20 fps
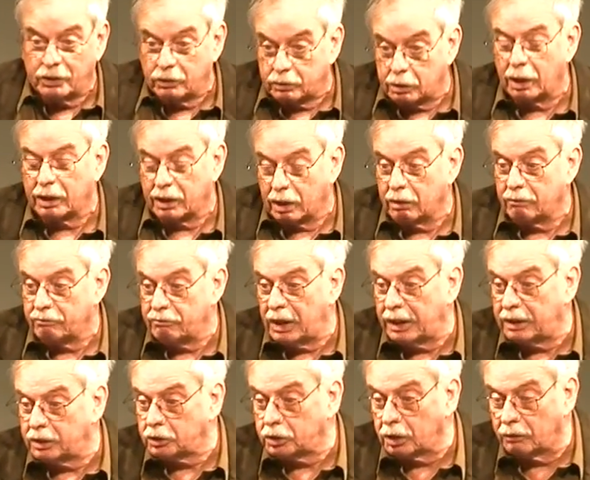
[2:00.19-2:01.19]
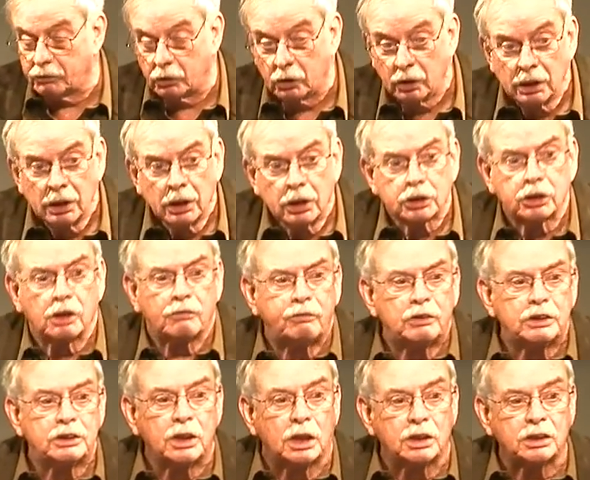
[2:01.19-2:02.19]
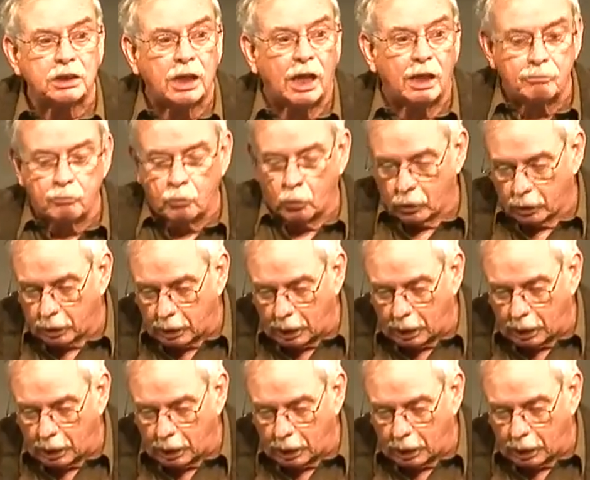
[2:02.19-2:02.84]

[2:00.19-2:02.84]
they're taking advantage of you. So if we just had more